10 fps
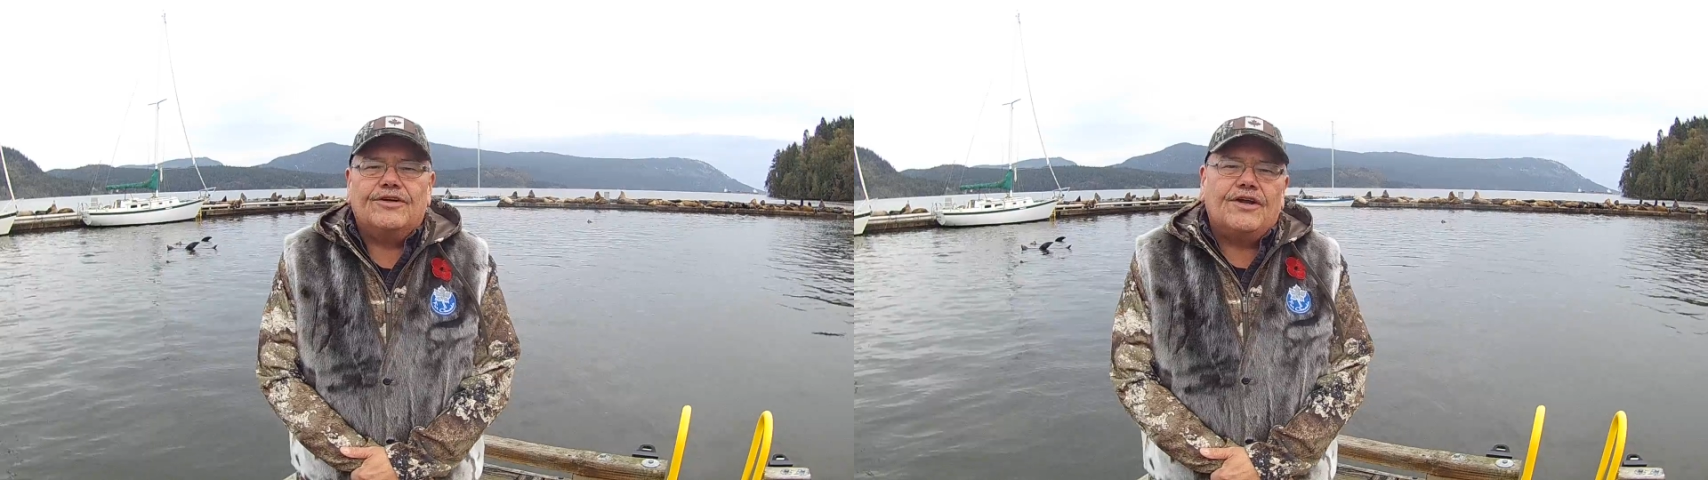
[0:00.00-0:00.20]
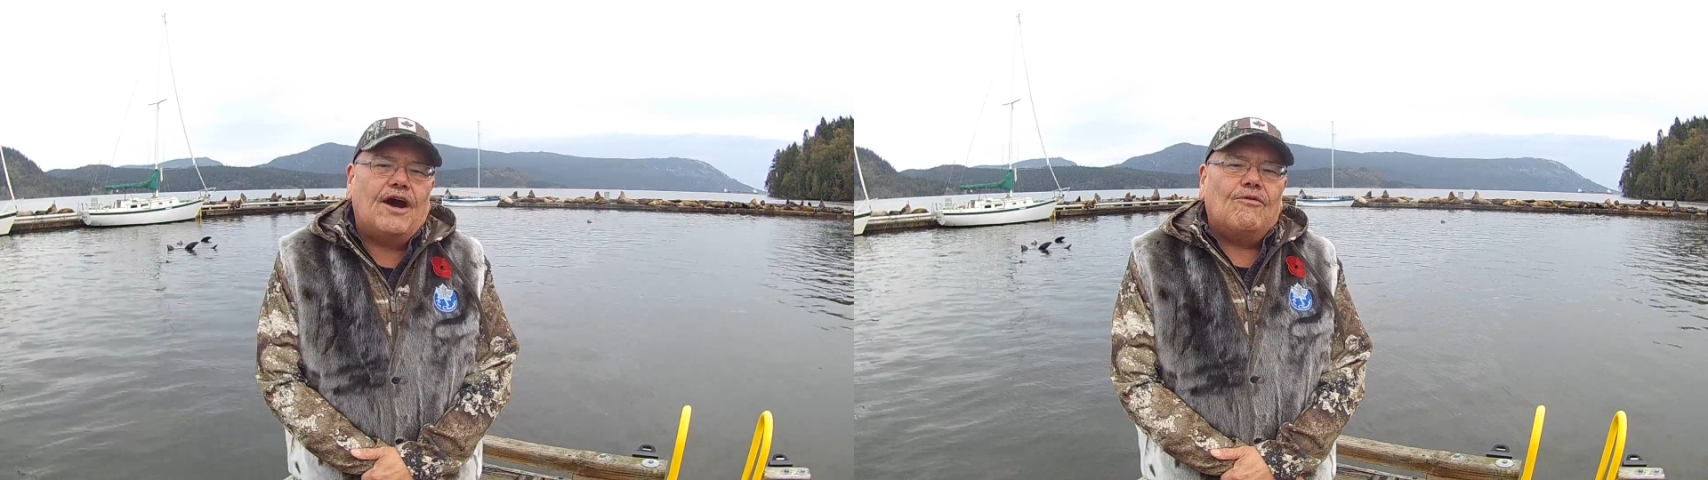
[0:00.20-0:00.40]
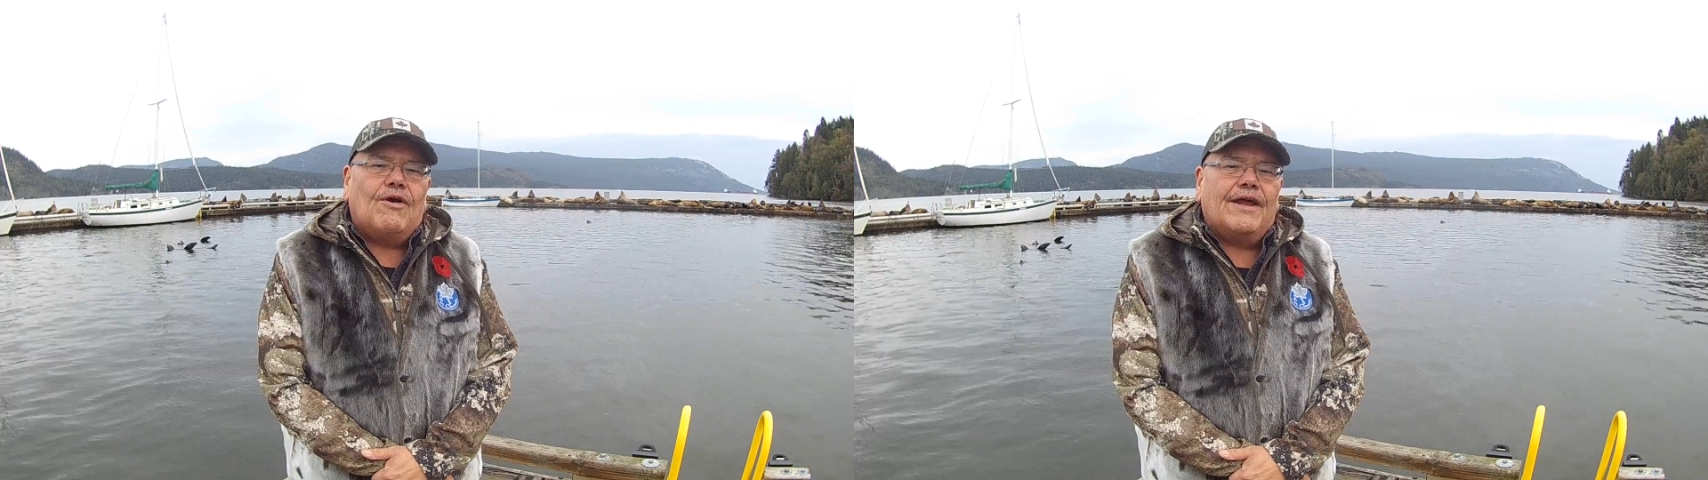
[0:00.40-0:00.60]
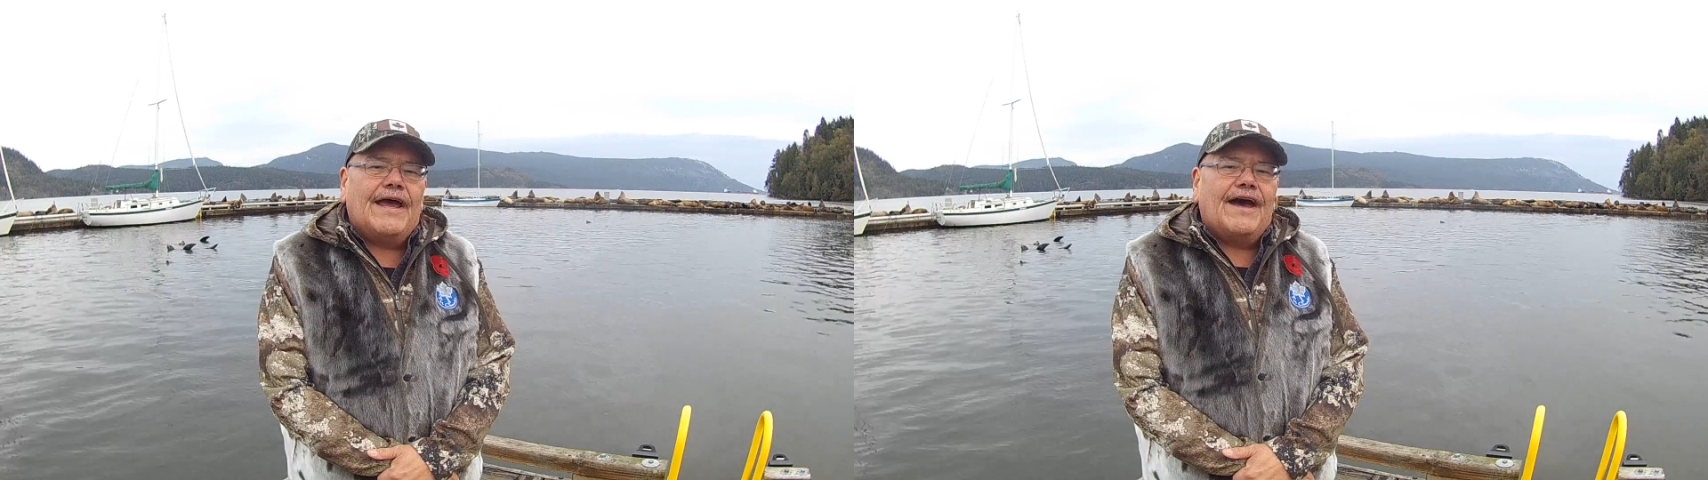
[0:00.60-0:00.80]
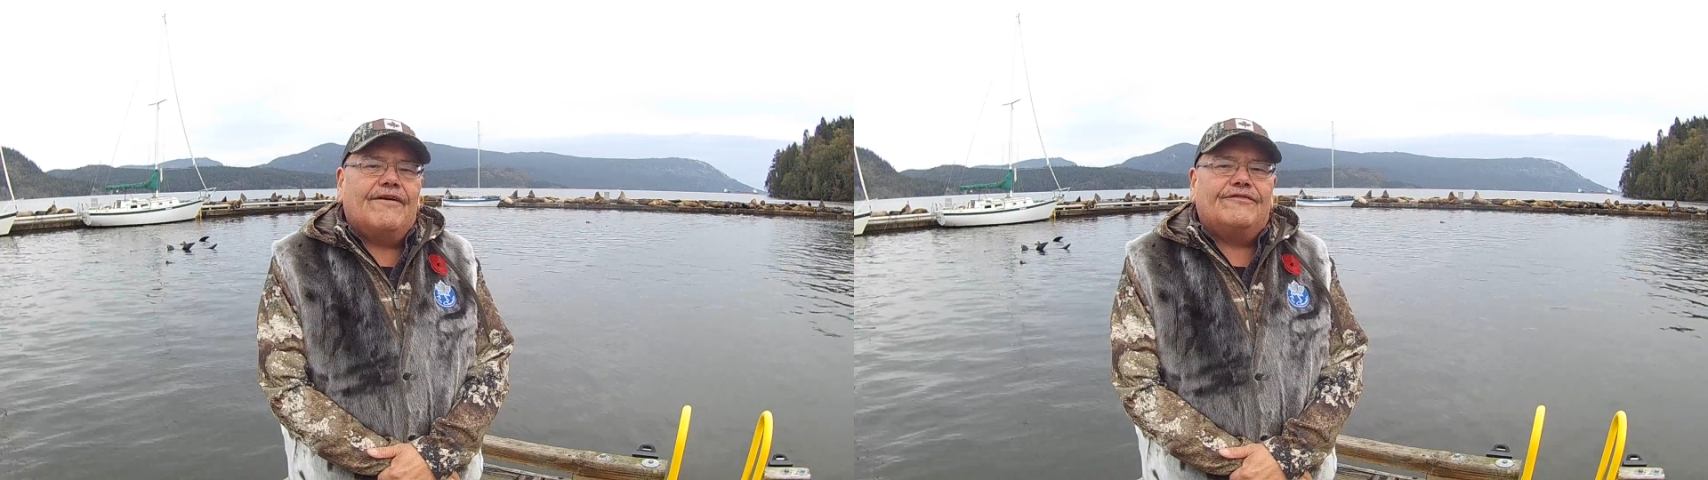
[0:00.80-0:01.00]
not want
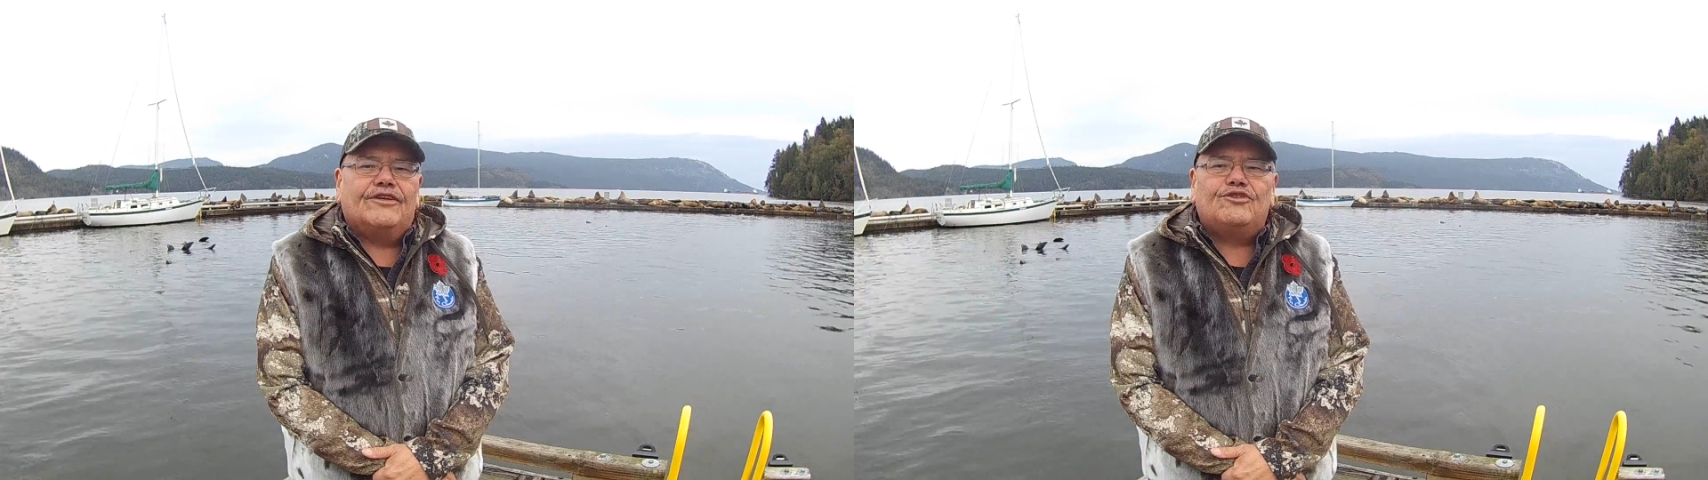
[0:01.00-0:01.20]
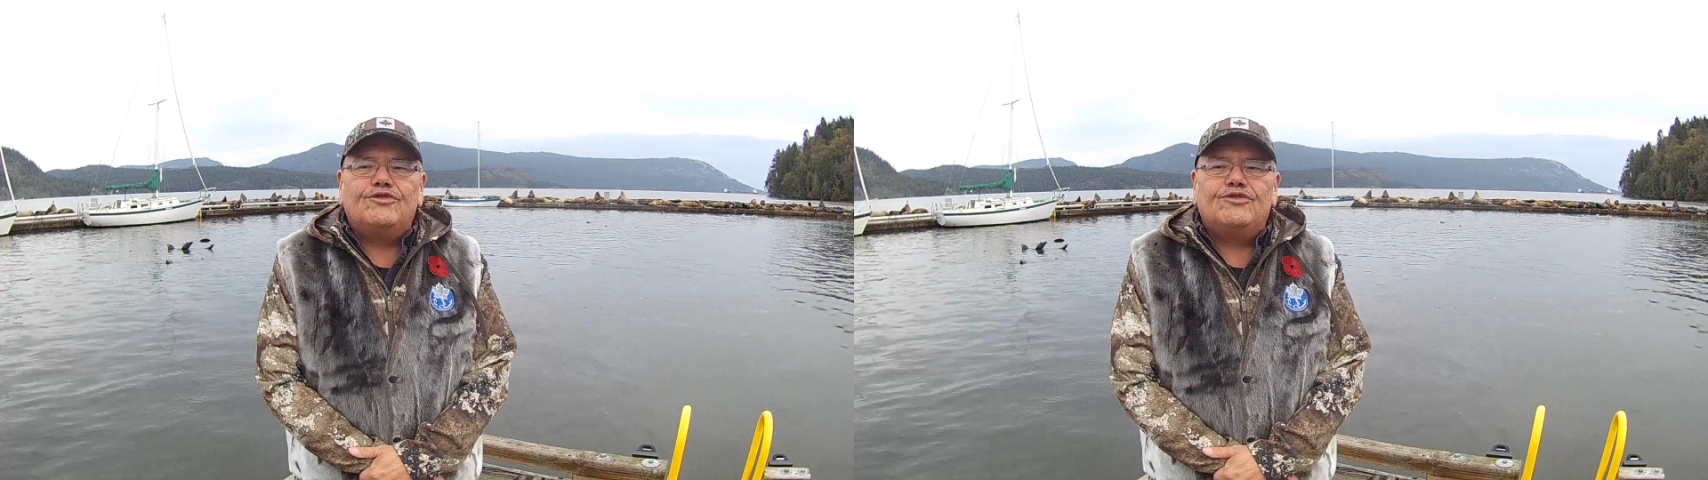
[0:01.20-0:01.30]
to have the